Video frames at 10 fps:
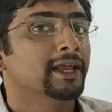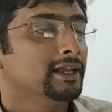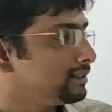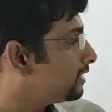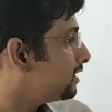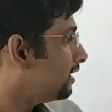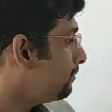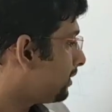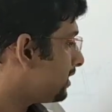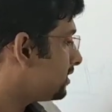The same
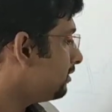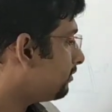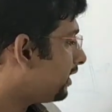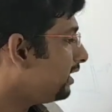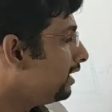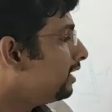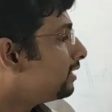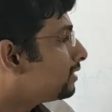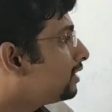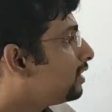reason why
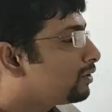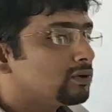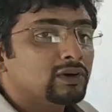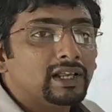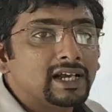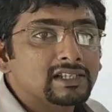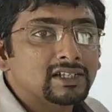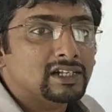the neuroglia cells